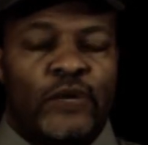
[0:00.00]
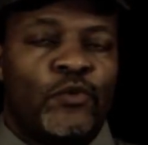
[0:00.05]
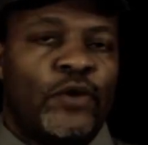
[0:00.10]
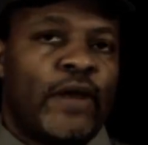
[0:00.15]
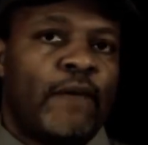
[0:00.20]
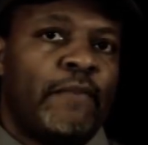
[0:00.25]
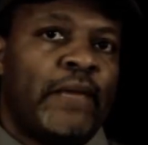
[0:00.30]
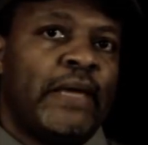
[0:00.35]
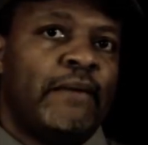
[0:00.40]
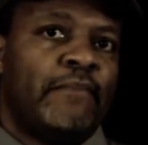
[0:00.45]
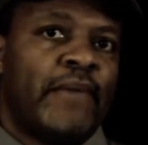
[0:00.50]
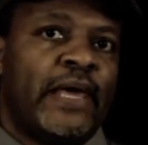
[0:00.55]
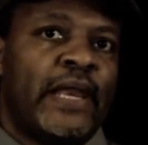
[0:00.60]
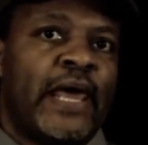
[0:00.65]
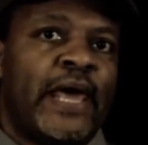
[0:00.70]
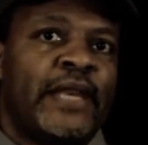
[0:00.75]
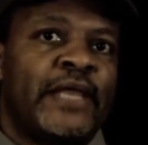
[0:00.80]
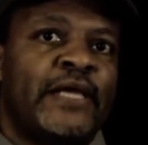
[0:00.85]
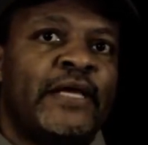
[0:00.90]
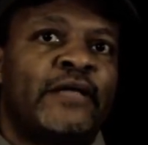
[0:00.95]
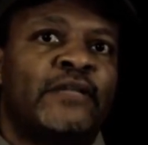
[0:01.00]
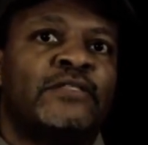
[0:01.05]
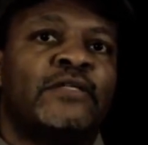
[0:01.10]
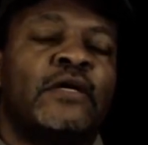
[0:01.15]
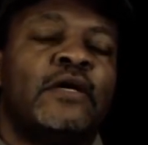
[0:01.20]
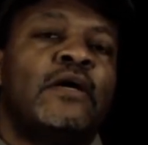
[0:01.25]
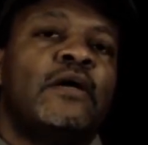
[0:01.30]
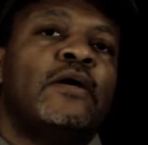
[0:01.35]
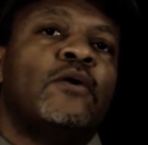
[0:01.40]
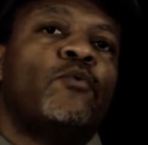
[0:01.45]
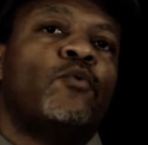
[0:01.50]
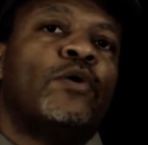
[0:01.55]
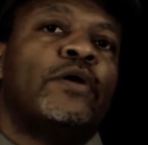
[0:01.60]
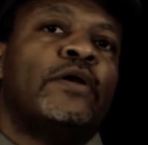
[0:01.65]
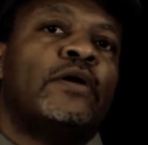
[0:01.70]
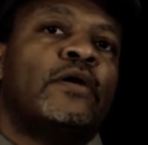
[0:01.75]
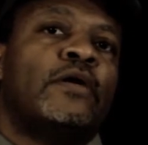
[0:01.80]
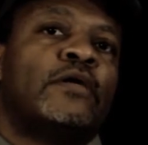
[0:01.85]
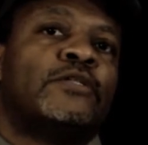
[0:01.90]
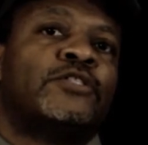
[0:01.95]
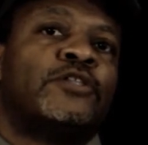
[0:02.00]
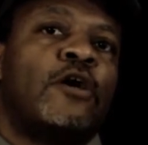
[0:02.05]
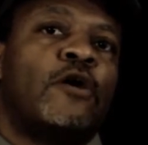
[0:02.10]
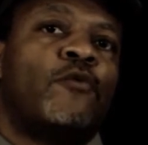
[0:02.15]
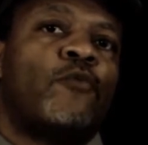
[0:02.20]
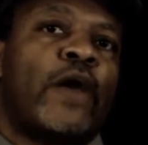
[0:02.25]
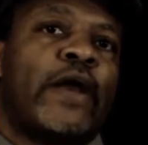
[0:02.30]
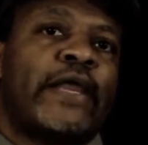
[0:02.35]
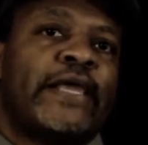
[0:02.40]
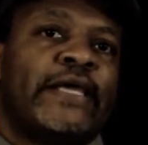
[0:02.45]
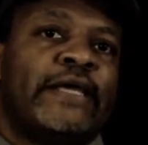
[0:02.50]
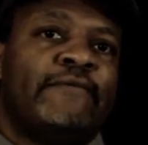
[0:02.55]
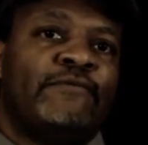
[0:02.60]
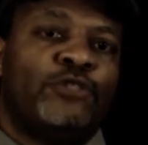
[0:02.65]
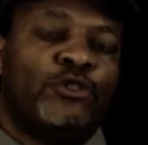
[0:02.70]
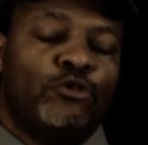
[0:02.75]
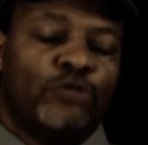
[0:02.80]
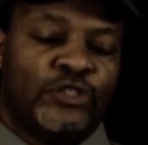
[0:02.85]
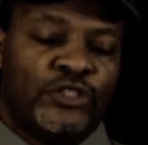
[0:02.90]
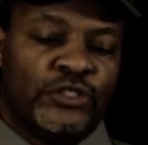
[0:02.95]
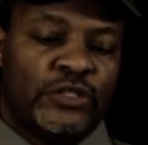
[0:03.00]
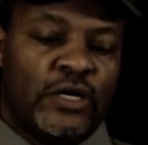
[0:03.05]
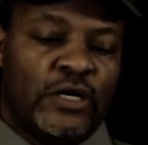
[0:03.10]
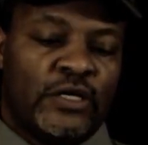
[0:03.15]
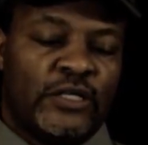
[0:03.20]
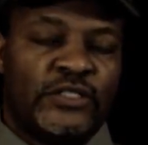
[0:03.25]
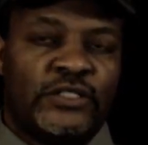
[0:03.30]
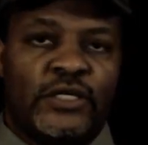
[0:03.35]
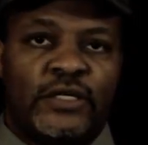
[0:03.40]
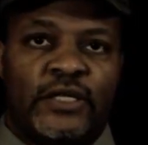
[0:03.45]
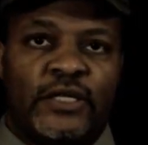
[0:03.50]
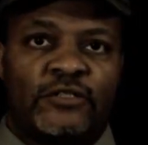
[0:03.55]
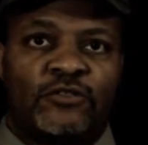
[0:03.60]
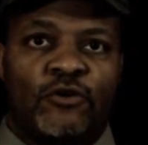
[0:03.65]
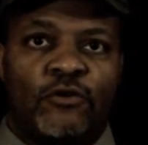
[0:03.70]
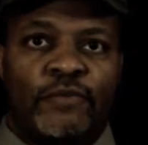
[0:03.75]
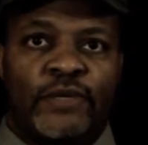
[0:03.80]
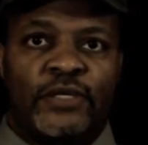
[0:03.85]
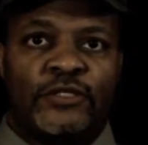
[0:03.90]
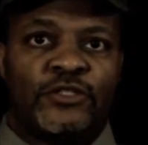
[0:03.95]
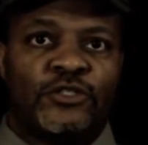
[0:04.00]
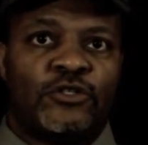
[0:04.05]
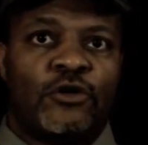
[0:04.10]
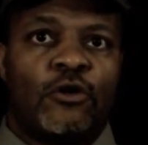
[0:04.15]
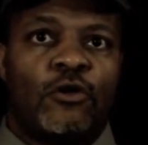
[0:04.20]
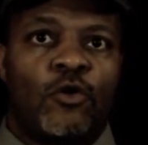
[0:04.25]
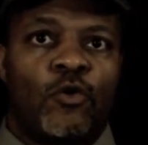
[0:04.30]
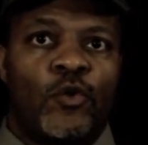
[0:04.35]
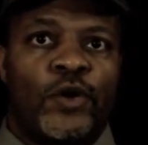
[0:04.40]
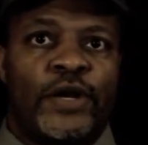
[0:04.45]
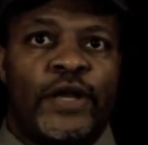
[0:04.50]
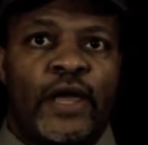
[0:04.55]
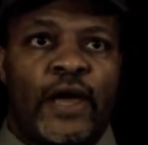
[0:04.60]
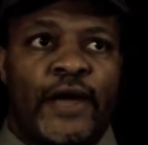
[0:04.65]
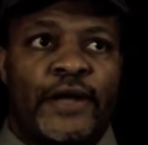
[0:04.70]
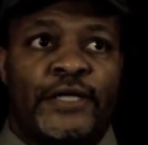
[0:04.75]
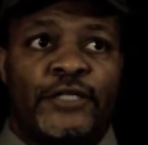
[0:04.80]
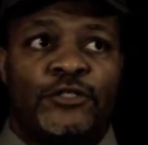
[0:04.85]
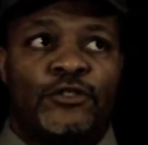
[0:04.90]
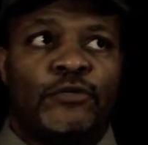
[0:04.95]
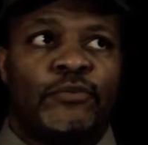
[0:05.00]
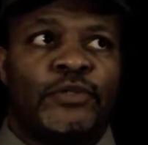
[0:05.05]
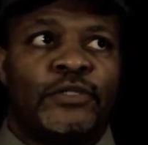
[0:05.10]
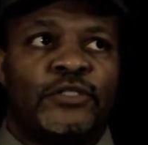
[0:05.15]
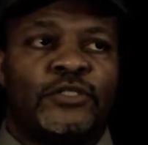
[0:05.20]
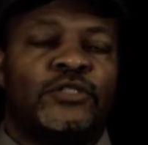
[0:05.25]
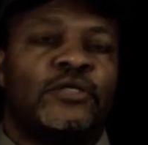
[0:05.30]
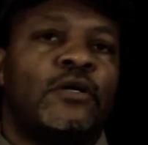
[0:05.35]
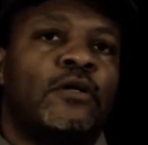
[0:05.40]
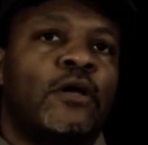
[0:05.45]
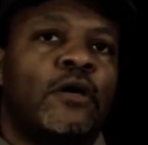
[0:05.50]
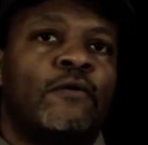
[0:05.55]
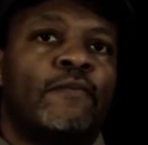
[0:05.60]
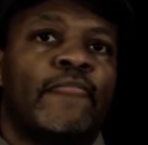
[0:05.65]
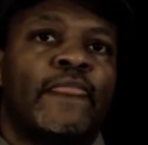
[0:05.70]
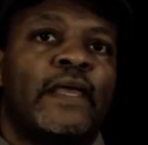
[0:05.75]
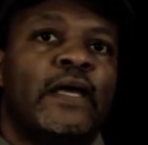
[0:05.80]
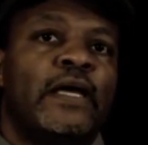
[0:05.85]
And what I mean by that is, when a songwriter gives you a song and says there's going to be a solo in there, I need you to put a solo.